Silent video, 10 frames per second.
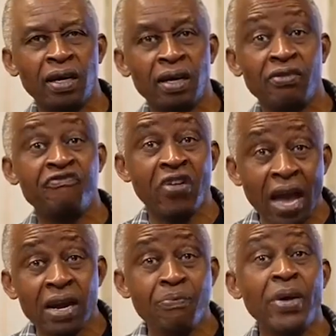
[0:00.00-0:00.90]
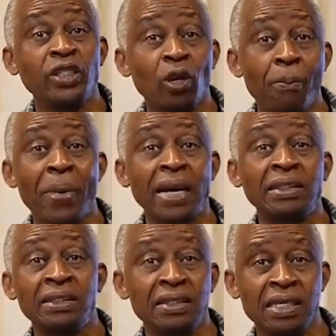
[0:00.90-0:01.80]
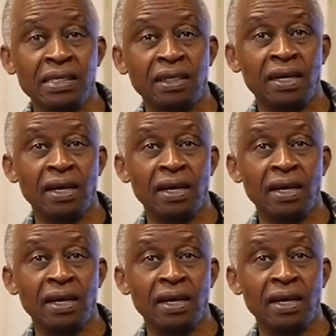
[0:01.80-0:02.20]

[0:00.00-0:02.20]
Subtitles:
Very major part indeed.